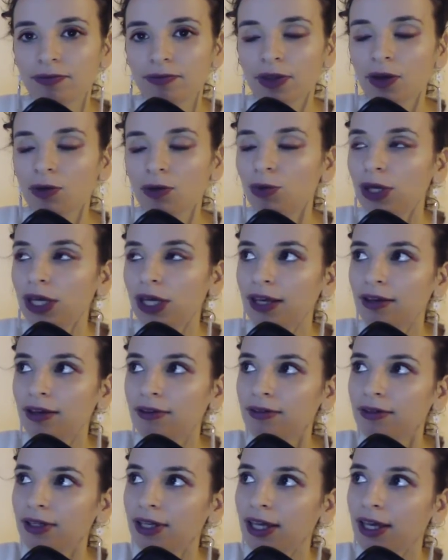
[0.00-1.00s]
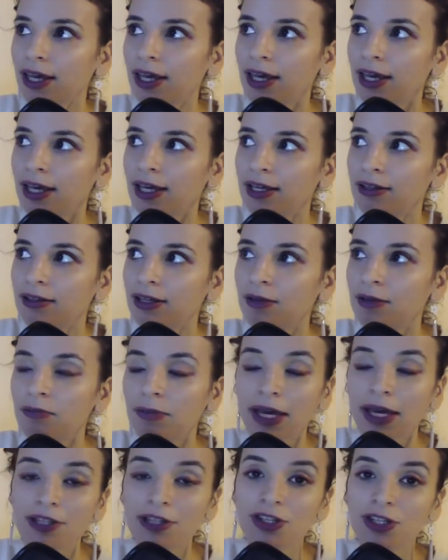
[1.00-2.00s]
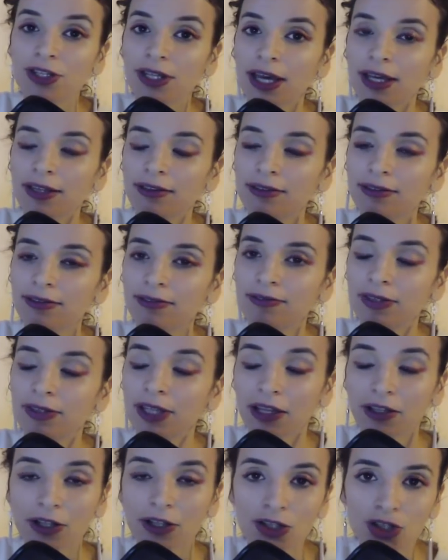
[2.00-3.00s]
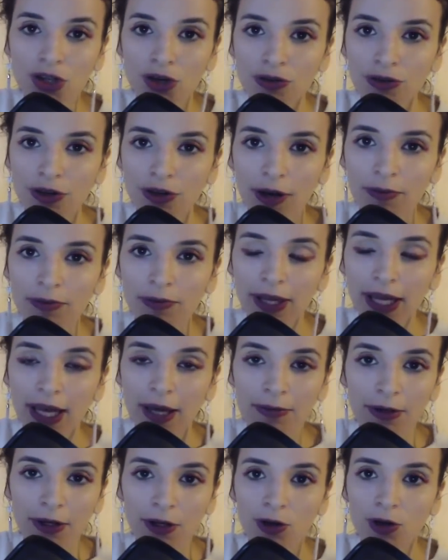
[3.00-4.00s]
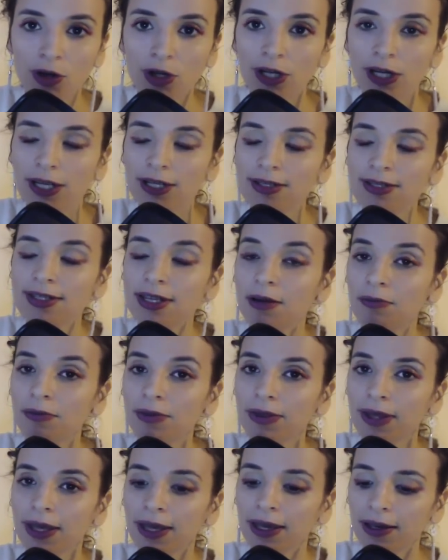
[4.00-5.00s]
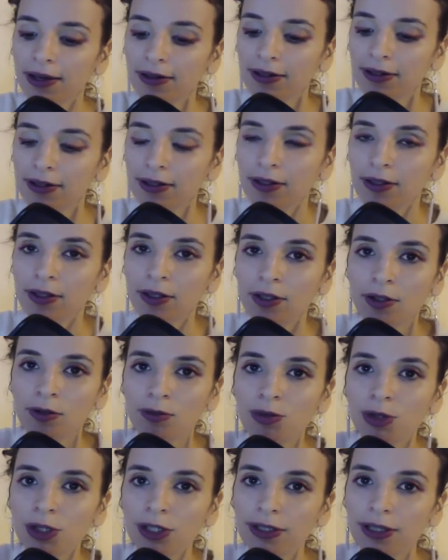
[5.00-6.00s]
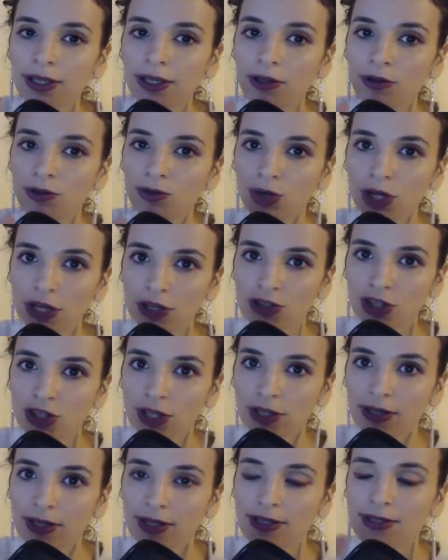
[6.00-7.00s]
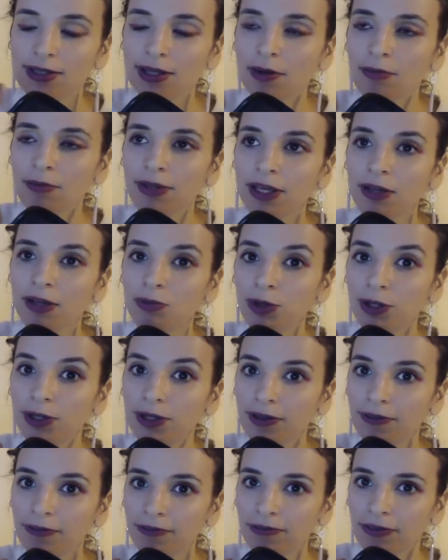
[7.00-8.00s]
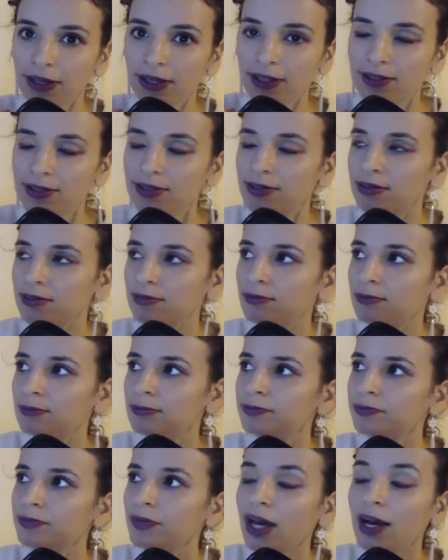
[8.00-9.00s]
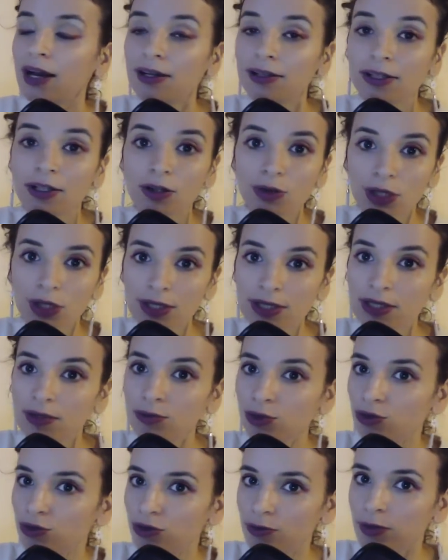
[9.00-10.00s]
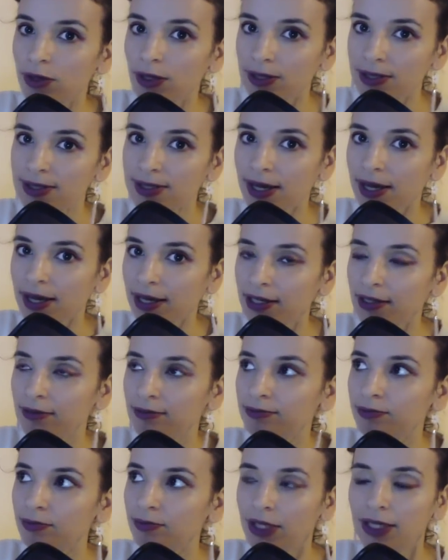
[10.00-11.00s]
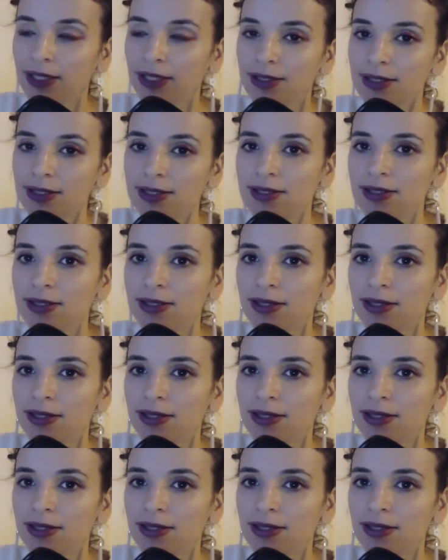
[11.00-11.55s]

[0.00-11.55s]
we can imagine that the energy of Capricorn is something pretty rigid. It's something pretty fixed, although it's a movable sign, because